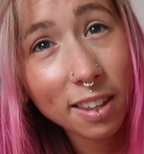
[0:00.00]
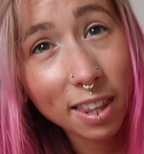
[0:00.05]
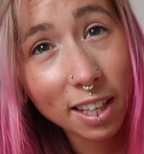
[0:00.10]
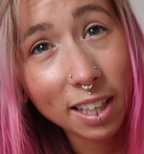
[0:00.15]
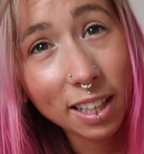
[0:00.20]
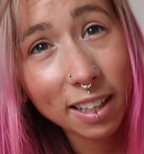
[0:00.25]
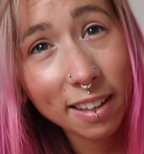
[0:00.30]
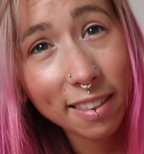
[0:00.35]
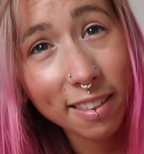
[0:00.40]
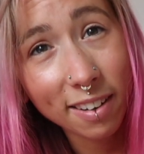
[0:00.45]

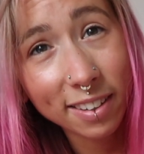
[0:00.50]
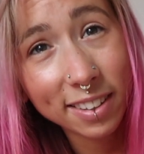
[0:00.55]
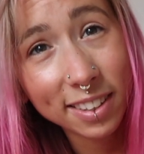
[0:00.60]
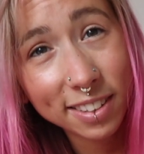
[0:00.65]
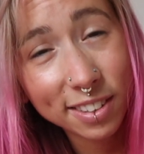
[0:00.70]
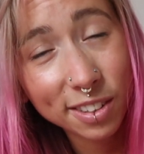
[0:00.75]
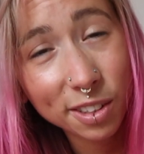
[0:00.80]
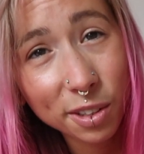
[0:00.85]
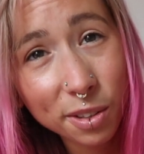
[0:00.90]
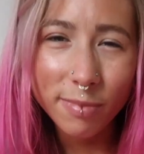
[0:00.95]
thing that I
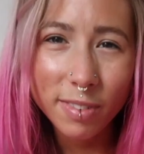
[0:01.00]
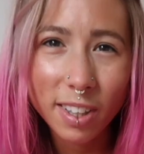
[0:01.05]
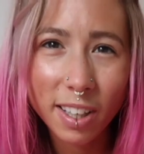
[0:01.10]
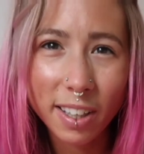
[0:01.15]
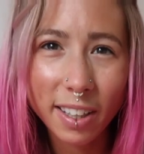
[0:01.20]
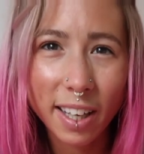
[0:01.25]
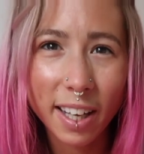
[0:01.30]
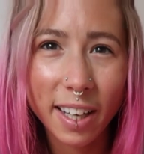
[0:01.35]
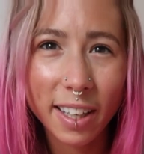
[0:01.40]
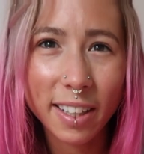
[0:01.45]
need to do.
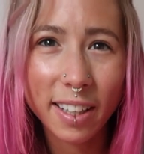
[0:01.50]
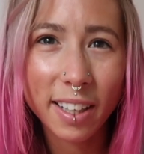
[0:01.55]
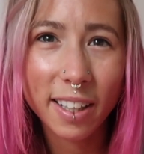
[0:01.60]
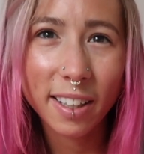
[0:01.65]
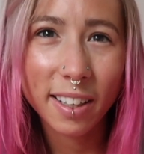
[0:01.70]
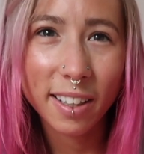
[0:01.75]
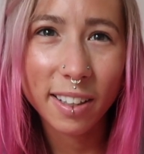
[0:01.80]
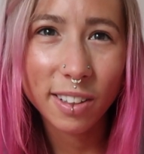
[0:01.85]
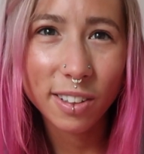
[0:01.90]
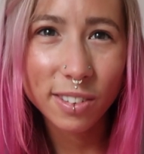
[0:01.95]

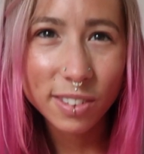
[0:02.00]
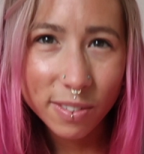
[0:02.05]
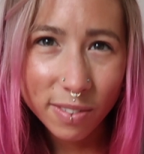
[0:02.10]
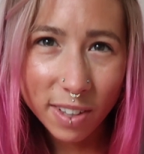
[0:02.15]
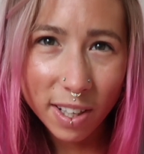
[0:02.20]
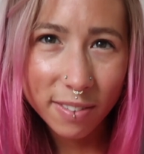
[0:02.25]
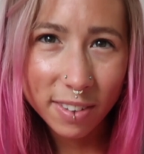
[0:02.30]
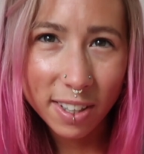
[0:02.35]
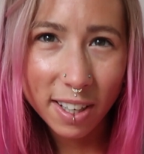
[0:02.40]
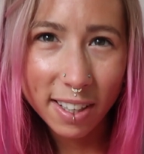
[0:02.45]
Okay, lots of
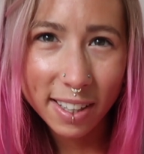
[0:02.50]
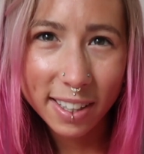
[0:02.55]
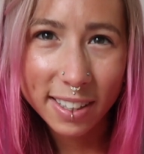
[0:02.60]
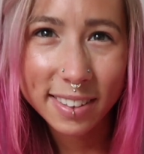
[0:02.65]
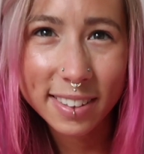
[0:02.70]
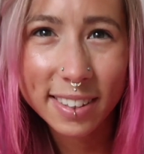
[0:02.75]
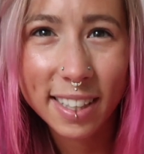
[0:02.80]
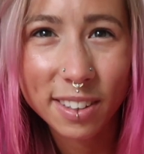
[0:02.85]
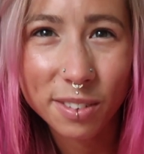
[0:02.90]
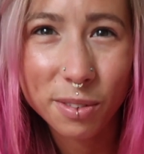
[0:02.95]
love
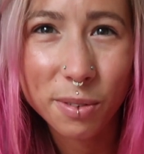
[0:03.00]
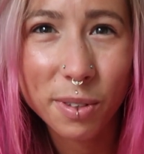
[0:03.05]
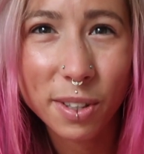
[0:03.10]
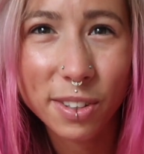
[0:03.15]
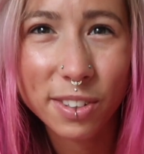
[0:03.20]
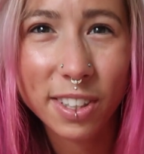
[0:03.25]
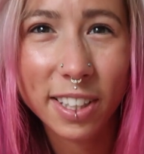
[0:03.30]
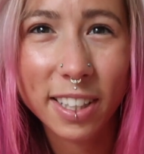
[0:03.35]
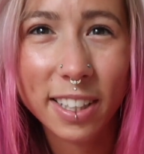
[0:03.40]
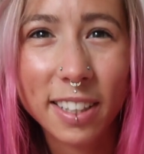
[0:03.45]
guys, thanks for
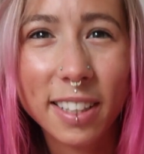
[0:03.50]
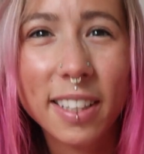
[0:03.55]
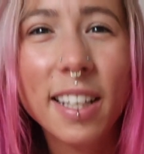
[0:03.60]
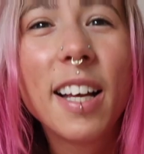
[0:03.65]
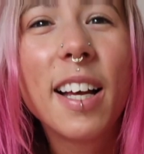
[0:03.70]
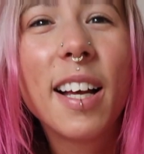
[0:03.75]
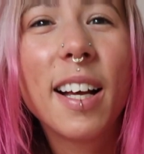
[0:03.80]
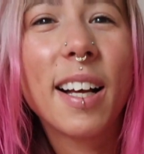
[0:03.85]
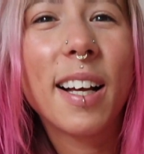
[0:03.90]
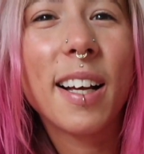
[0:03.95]
watching,
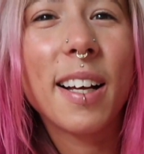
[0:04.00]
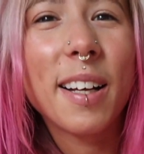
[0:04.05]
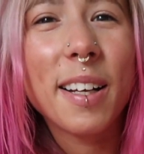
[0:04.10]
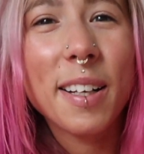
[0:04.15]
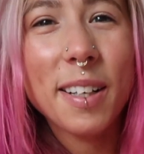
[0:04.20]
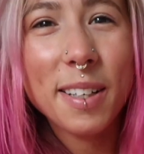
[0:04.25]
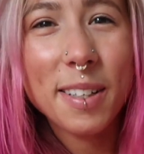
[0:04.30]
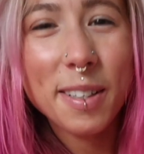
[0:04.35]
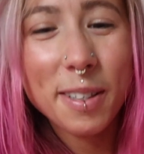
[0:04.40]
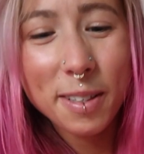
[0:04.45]

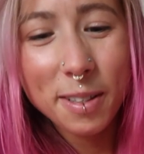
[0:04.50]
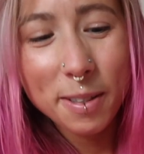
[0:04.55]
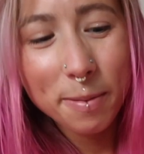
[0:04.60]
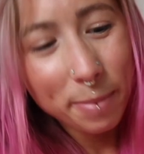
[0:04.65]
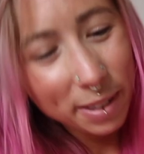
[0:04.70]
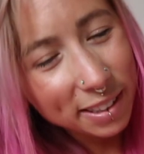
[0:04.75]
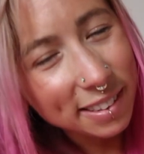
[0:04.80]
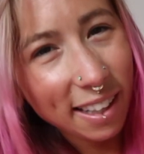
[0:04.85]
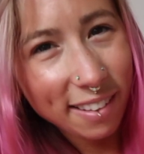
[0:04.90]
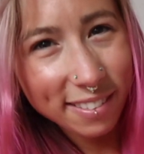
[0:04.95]
peace